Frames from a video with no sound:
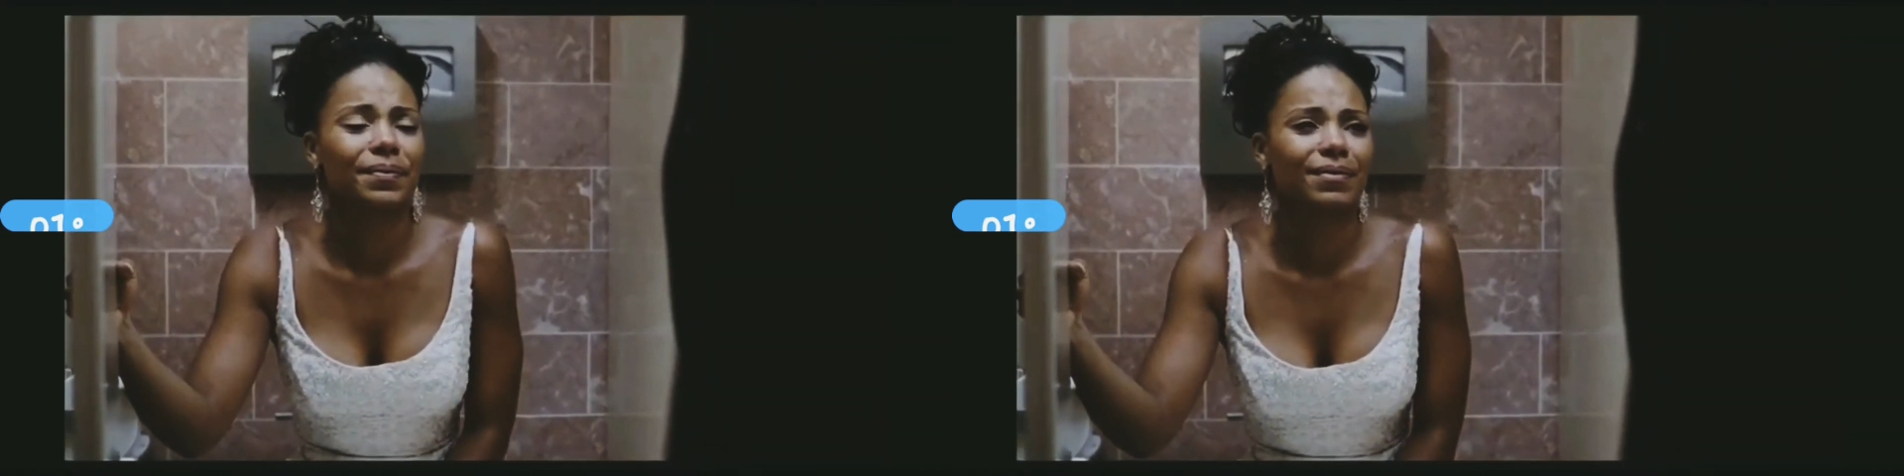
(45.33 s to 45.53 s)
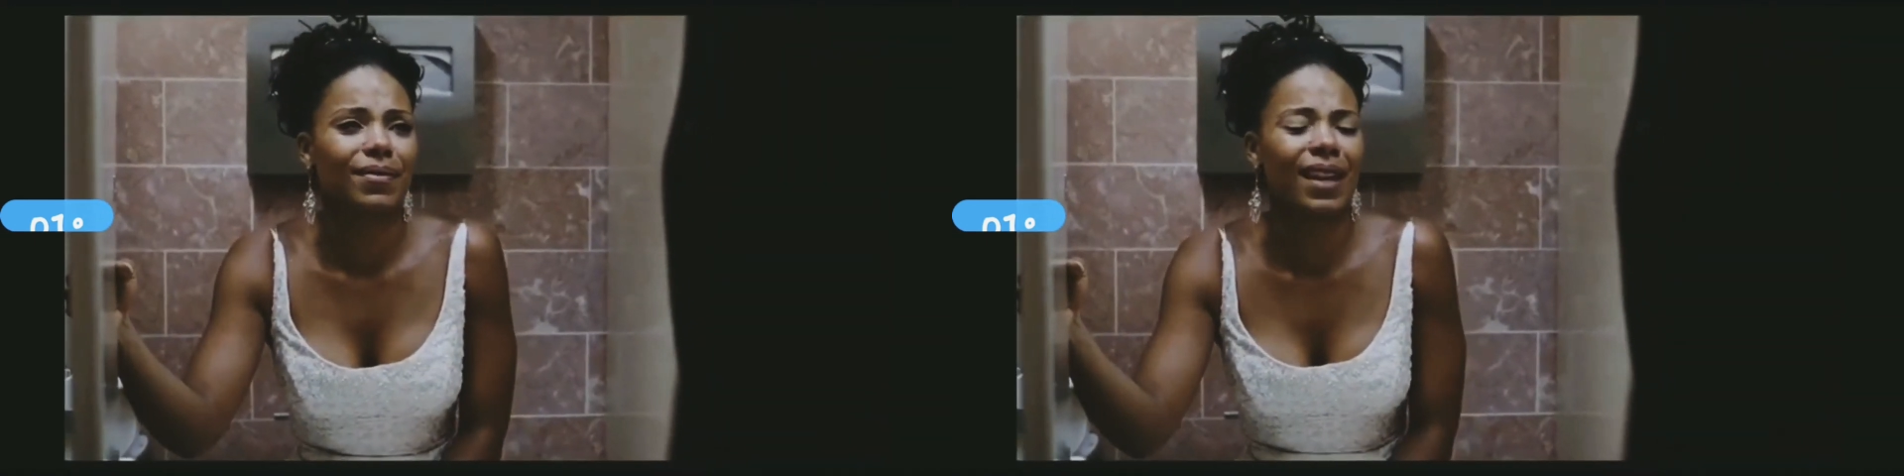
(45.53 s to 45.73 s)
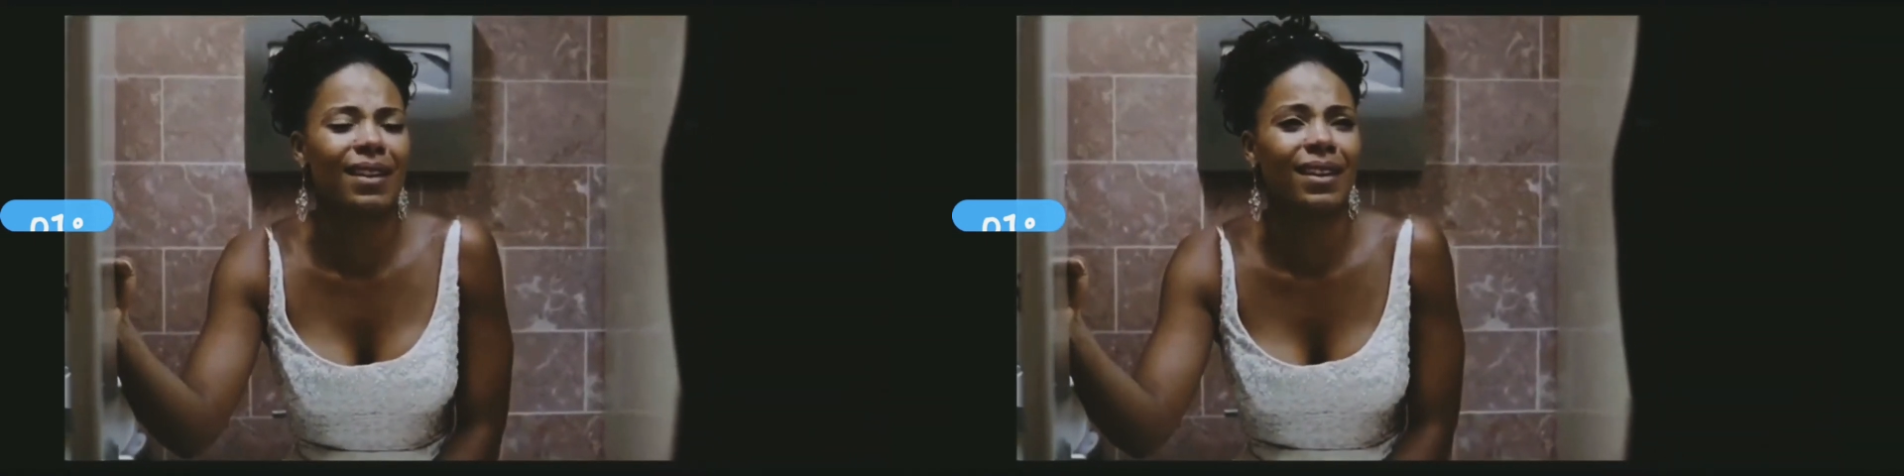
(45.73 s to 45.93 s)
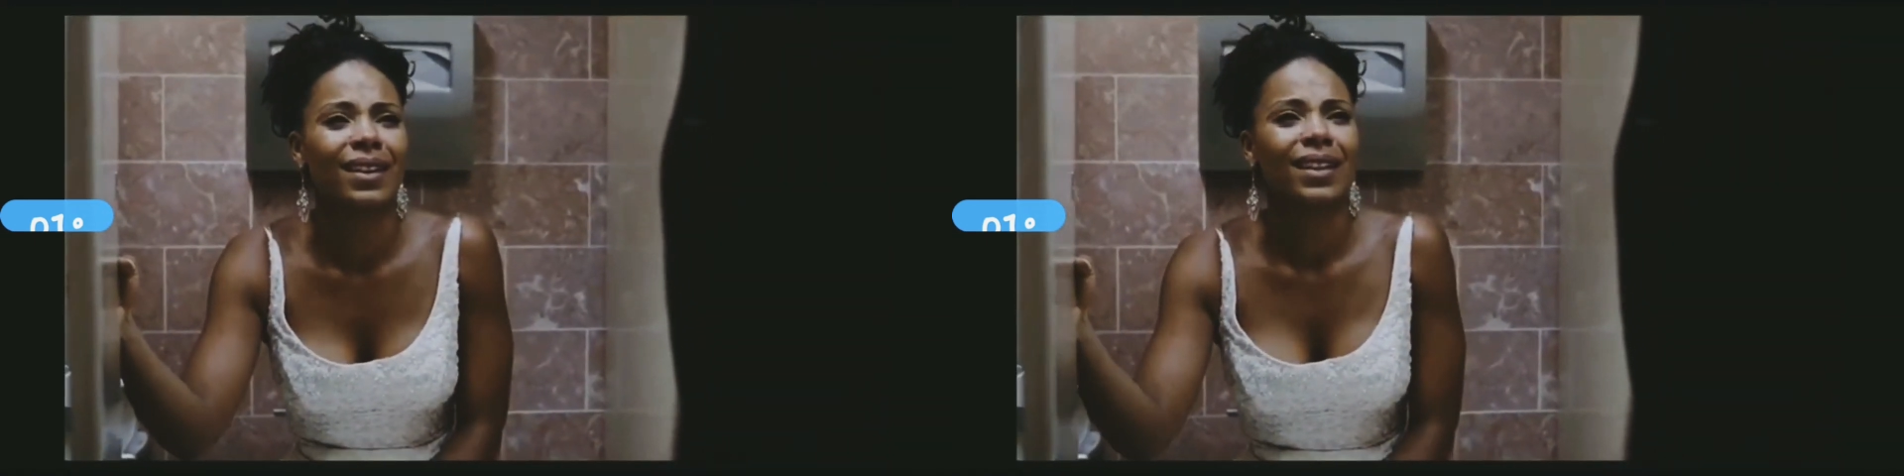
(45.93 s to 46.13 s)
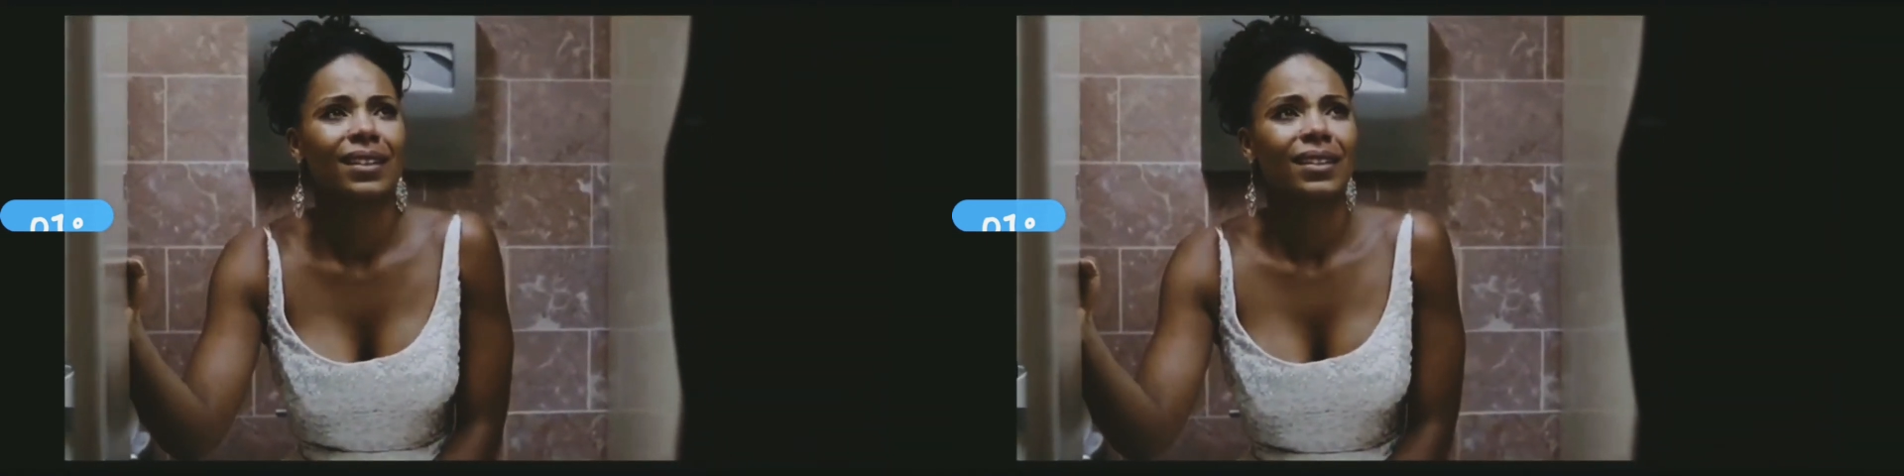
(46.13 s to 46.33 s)
mean, folks
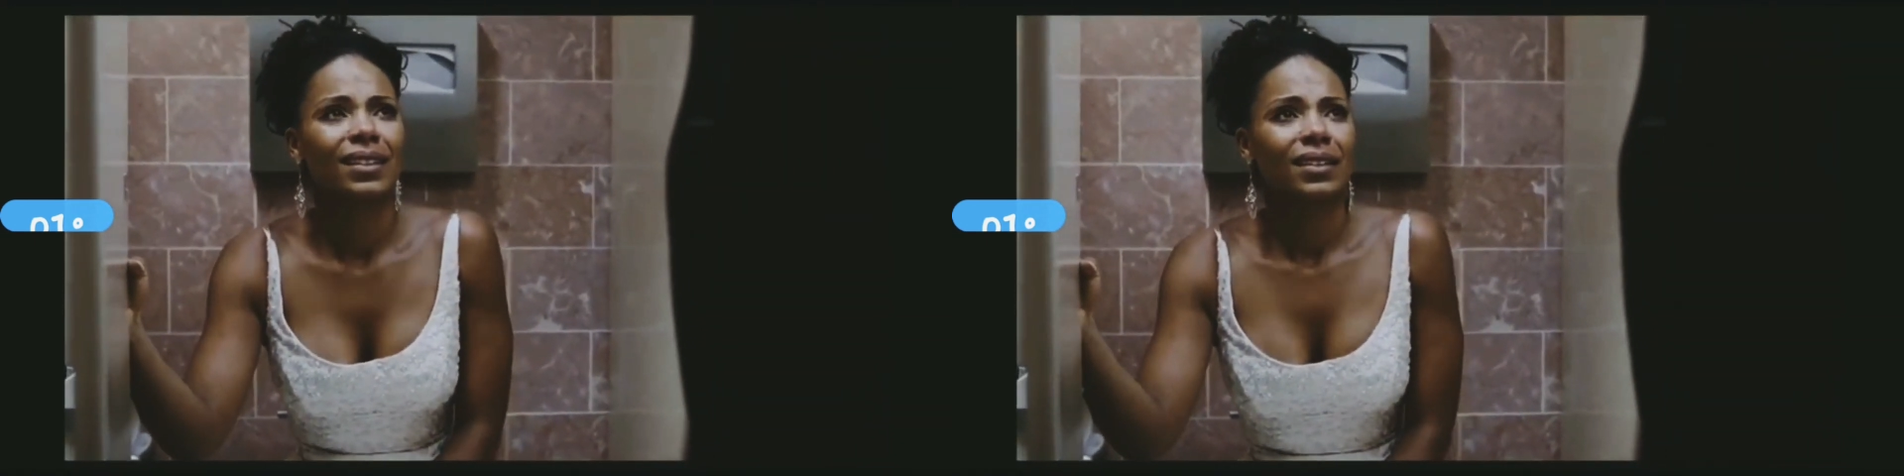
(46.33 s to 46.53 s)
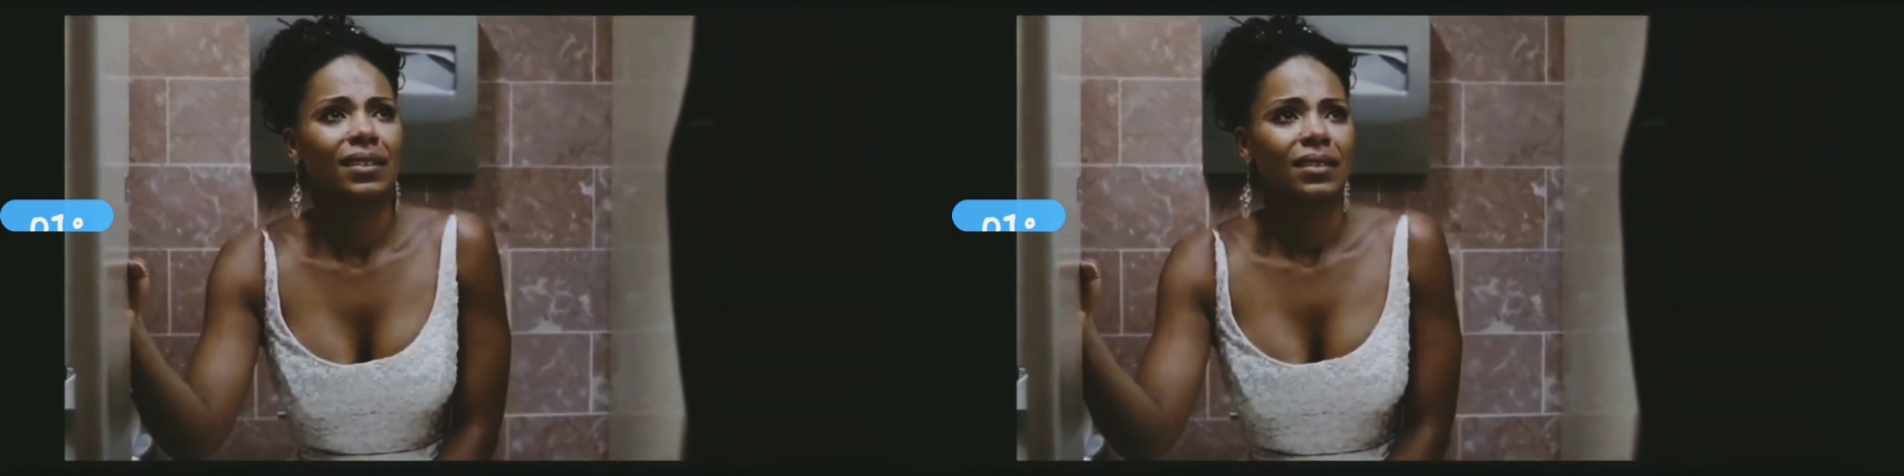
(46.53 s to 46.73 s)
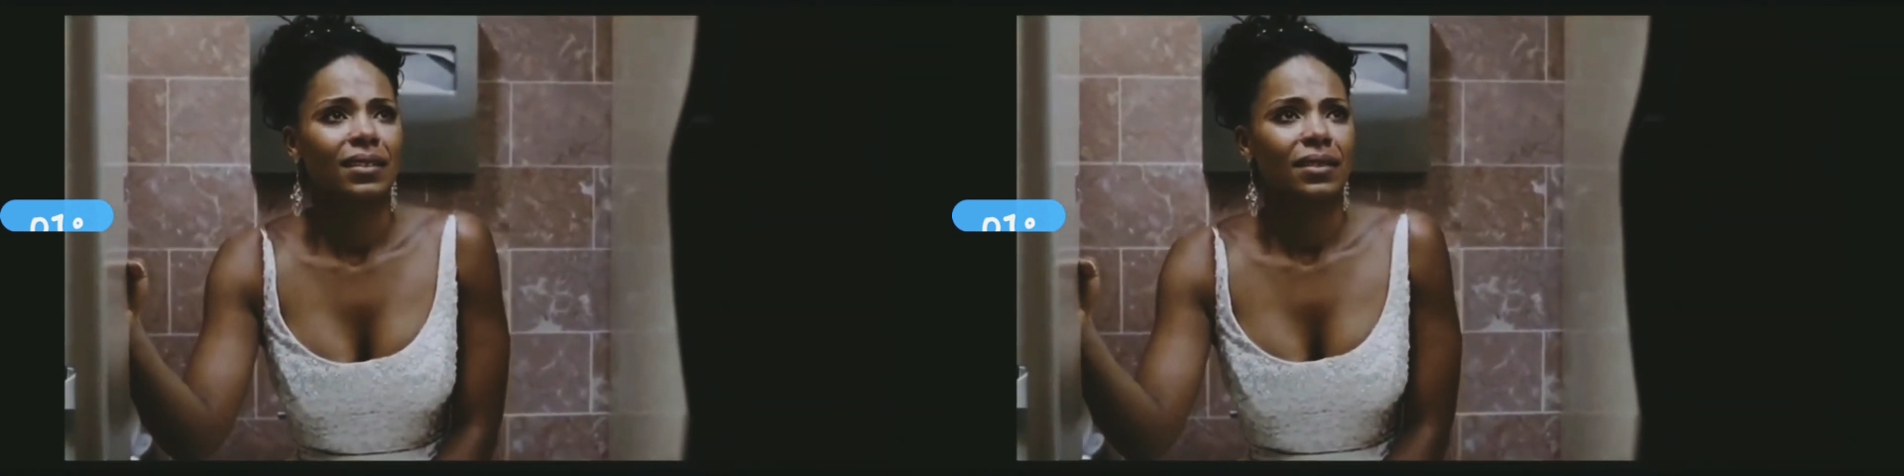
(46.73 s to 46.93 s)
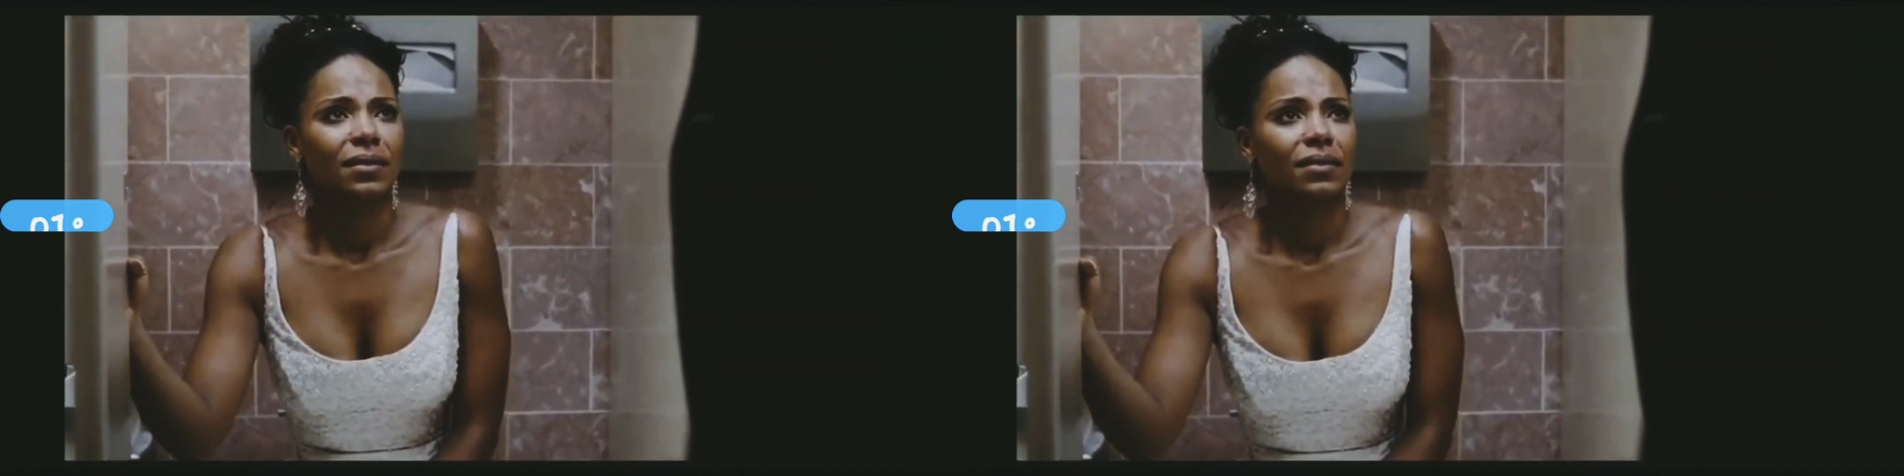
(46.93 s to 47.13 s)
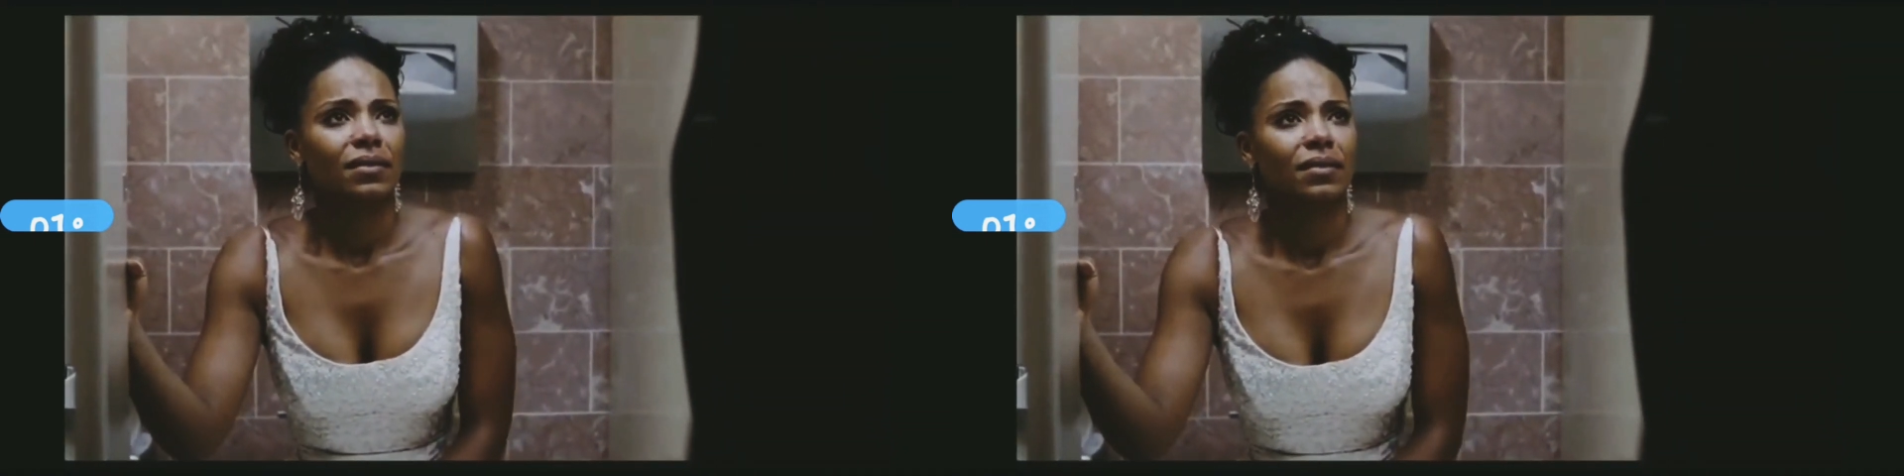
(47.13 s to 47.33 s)
carry on like we're
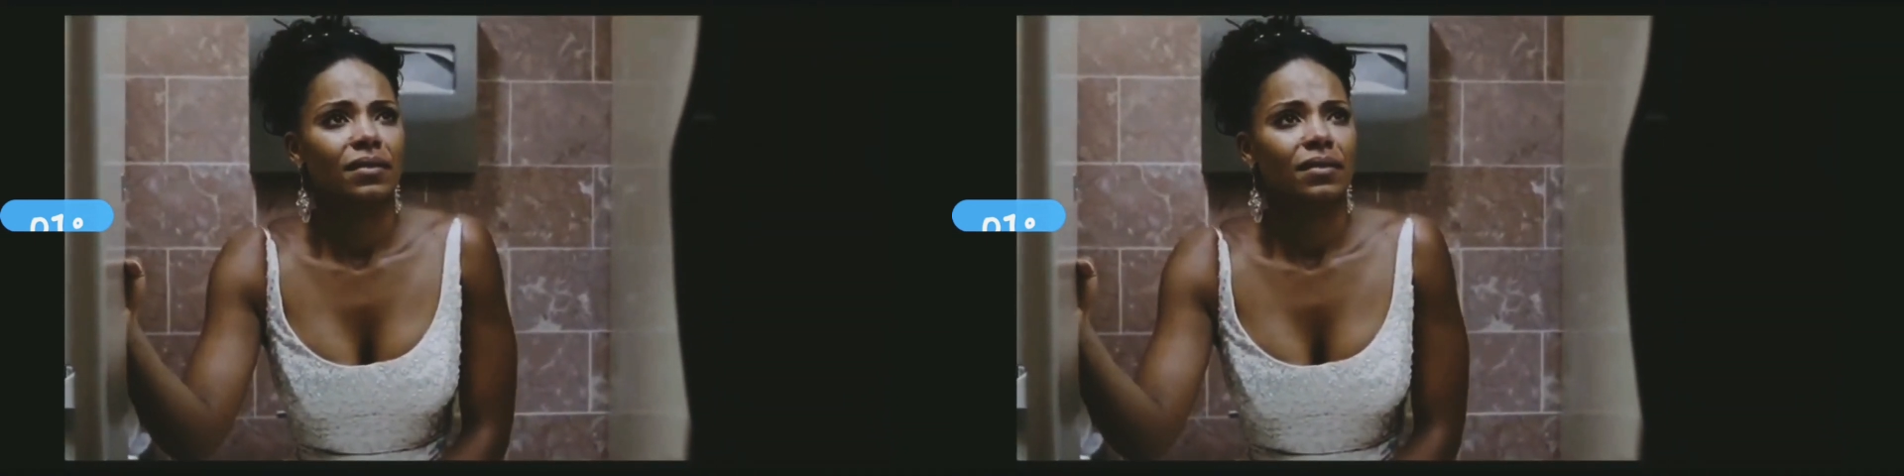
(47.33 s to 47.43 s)
some kind